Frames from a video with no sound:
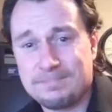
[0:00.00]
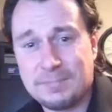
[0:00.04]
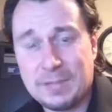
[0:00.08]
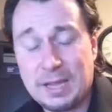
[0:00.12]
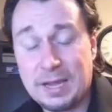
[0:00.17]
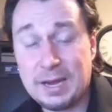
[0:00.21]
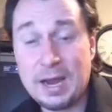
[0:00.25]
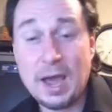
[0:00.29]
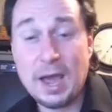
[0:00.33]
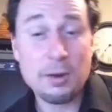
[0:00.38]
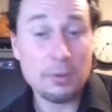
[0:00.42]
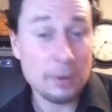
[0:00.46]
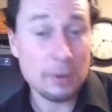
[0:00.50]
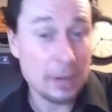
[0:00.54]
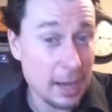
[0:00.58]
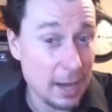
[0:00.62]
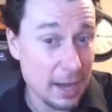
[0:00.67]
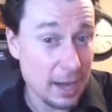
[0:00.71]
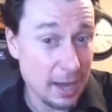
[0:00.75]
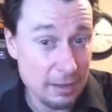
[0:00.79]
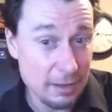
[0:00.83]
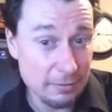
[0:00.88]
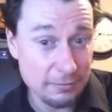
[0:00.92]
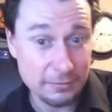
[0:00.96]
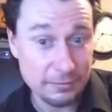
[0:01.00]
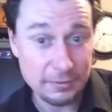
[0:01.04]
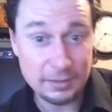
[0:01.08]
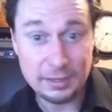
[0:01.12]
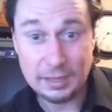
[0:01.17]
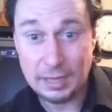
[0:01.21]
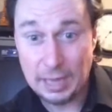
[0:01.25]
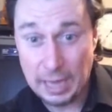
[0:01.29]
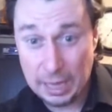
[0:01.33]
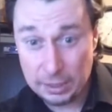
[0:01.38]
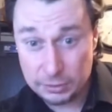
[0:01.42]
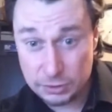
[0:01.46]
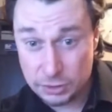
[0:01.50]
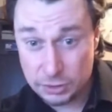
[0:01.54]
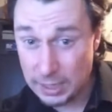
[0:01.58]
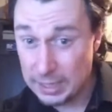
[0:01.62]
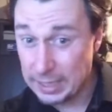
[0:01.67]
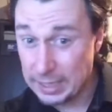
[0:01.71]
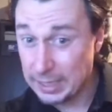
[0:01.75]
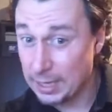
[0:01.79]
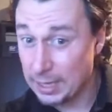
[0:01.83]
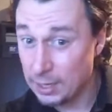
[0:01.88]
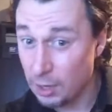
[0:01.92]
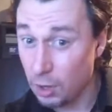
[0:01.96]
an hour and a half, I'll try
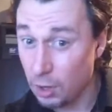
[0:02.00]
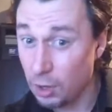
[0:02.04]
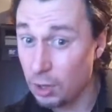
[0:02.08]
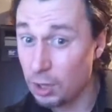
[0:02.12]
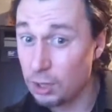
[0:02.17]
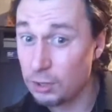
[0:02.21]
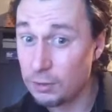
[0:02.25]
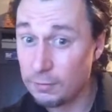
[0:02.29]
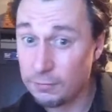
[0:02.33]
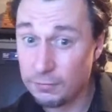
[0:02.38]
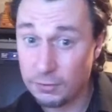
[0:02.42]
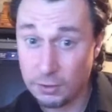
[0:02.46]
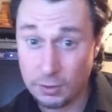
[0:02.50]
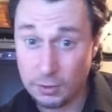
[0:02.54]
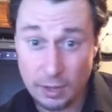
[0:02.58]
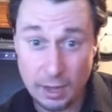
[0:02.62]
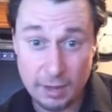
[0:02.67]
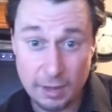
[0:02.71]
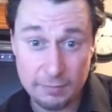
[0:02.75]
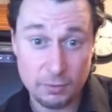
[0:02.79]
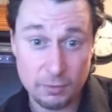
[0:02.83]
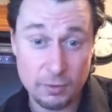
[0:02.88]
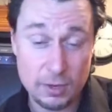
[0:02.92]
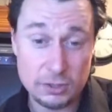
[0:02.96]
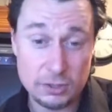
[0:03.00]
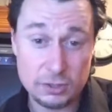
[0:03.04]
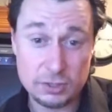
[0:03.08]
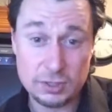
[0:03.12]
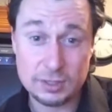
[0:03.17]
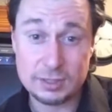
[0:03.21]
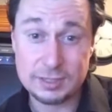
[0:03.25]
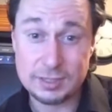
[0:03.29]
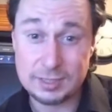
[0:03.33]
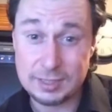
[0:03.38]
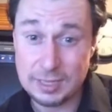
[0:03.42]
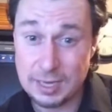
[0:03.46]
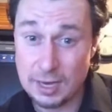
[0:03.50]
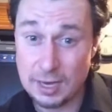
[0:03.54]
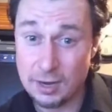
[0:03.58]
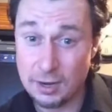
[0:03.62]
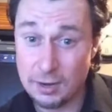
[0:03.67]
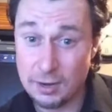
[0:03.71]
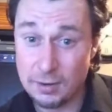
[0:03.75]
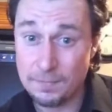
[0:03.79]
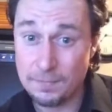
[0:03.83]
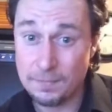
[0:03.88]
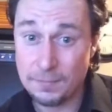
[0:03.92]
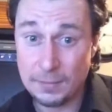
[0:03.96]
to get all of your live questions
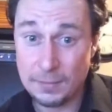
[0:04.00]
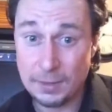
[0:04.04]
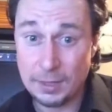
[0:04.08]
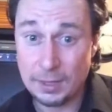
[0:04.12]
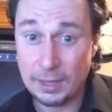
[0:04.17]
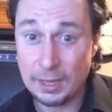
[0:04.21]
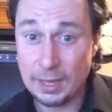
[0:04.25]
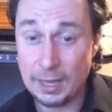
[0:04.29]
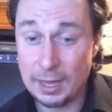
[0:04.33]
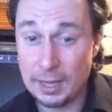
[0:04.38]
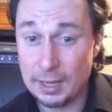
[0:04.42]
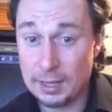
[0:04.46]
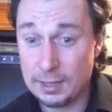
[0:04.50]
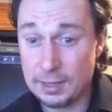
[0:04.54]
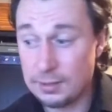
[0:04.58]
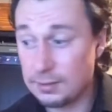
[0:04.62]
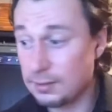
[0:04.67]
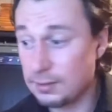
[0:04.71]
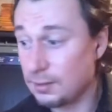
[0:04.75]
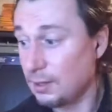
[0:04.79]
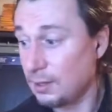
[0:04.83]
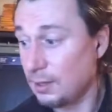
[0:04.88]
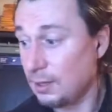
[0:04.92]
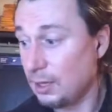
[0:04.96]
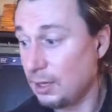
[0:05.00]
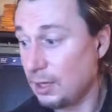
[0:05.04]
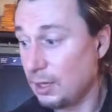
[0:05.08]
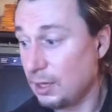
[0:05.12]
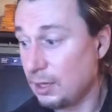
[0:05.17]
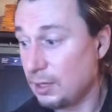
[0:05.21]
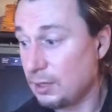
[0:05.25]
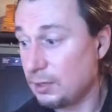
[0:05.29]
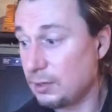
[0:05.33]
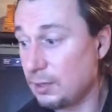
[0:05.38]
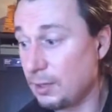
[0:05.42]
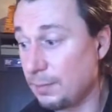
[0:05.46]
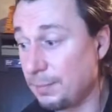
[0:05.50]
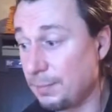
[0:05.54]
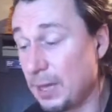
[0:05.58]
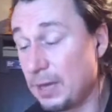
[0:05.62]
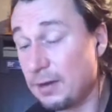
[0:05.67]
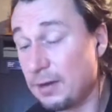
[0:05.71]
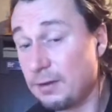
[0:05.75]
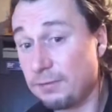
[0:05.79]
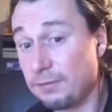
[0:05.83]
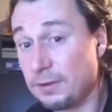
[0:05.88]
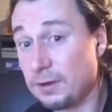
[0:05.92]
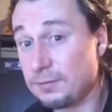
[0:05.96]
there. And the
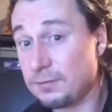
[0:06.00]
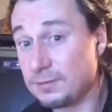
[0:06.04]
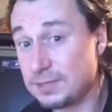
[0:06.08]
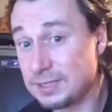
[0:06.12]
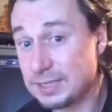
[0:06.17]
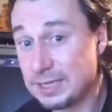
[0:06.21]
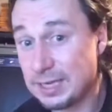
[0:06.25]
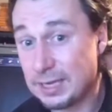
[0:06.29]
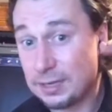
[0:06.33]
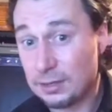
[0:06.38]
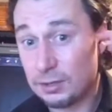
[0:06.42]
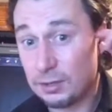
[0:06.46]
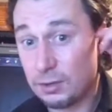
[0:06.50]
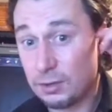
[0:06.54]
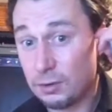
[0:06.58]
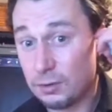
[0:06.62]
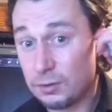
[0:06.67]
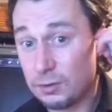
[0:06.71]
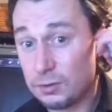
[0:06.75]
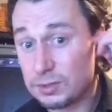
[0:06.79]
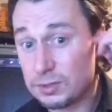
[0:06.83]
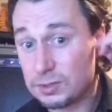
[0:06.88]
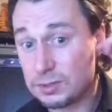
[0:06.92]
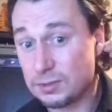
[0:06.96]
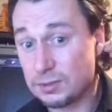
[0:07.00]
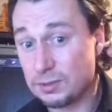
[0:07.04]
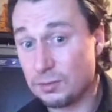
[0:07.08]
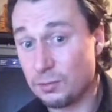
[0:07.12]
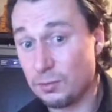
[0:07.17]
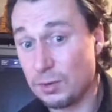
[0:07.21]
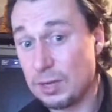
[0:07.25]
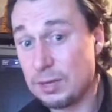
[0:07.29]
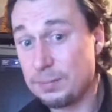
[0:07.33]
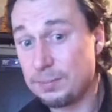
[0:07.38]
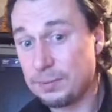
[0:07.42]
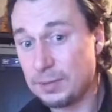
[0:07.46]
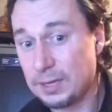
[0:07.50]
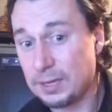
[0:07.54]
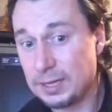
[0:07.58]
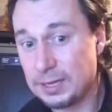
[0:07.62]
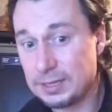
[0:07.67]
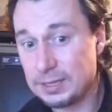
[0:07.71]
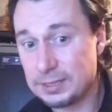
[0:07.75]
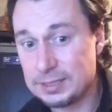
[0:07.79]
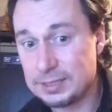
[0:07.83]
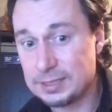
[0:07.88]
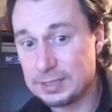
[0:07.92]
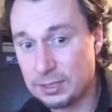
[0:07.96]
benefit of seeing those
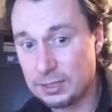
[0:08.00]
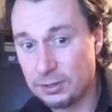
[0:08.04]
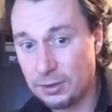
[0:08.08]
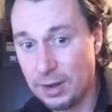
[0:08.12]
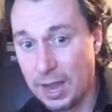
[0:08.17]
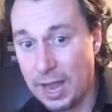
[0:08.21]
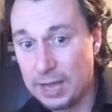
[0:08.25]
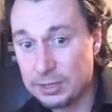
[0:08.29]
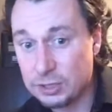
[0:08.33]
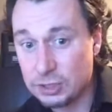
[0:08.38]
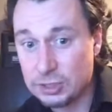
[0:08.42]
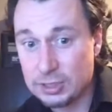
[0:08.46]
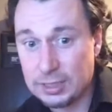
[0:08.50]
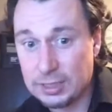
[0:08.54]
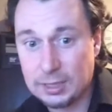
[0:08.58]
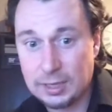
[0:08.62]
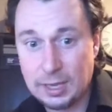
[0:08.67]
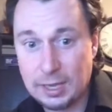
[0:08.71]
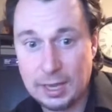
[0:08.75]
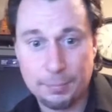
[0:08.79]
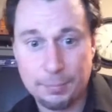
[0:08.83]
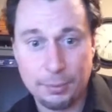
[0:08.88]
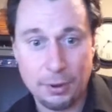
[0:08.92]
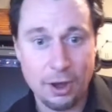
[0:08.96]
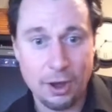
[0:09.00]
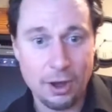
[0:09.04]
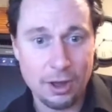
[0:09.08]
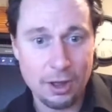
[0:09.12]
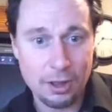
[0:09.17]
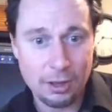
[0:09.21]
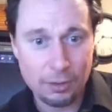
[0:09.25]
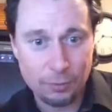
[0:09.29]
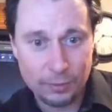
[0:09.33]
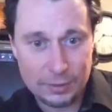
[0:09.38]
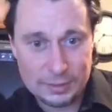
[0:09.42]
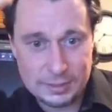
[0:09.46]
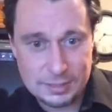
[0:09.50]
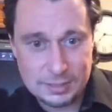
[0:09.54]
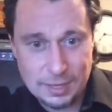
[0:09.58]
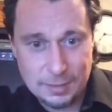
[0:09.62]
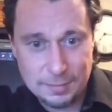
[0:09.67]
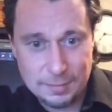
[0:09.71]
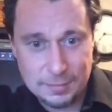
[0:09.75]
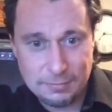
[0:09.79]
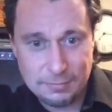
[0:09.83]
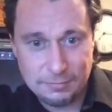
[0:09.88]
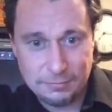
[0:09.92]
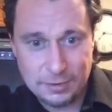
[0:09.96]
replays is that you're actually, Paul, what's up,
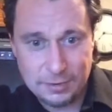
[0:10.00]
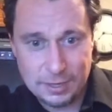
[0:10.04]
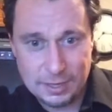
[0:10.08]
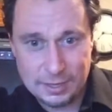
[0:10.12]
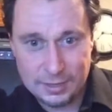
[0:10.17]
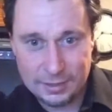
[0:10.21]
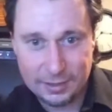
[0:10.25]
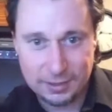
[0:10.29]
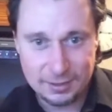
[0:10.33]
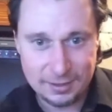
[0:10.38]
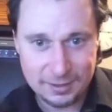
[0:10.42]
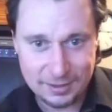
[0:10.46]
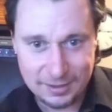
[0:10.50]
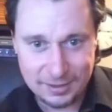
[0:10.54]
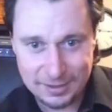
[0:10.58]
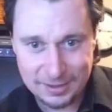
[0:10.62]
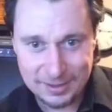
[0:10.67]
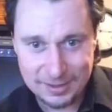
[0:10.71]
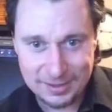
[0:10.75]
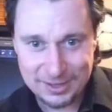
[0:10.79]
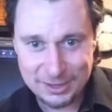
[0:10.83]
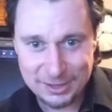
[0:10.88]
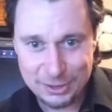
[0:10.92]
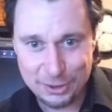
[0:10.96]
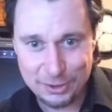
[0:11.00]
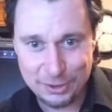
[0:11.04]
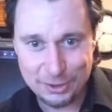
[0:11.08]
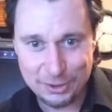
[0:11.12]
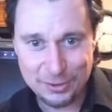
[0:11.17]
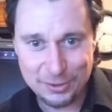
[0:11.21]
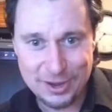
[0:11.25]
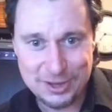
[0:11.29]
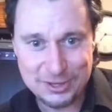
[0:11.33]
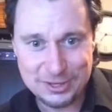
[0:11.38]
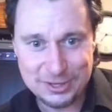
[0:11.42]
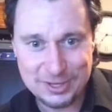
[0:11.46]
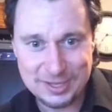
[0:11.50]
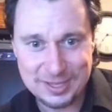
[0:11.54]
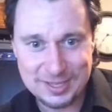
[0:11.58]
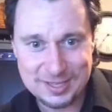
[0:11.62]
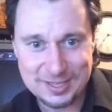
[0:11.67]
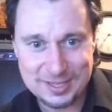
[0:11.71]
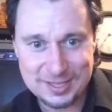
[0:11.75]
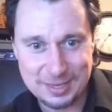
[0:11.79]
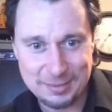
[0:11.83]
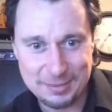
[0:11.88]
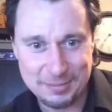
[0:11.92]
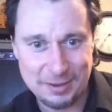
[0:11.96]
my friend? You're crushing
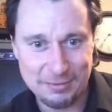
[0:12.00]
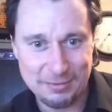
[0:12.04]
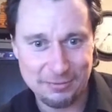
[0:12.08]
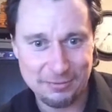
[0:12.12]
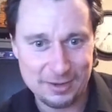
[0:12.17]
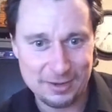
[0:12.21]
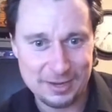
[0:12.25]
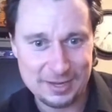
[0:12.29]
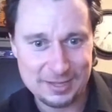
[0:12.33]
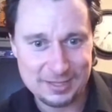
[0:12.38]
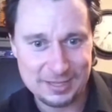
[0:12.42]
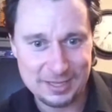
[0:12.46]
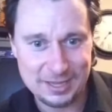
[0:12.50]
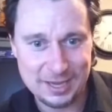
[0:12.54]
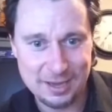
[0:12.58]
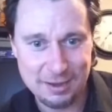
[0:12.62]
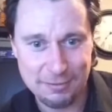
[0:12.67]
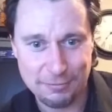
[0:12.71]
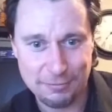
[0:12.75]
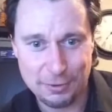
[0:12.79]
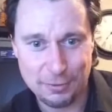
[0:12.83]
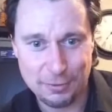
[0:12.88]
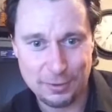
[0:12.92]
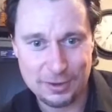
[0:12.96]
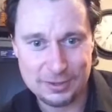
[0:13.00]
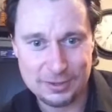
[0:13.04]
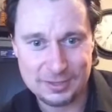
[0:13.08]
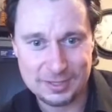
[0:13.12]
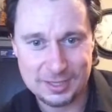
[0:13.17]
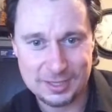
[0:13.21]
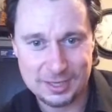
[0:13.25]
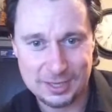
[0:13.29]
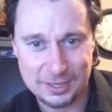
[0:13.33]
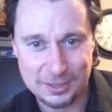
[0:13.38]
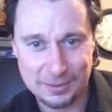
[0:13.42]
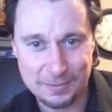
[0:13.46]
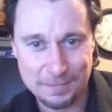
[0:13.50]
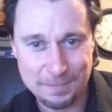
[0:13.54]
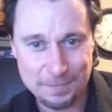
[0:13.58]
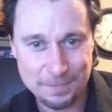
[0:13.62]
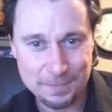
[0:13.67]
this thing, my friend. I see you everywhere still.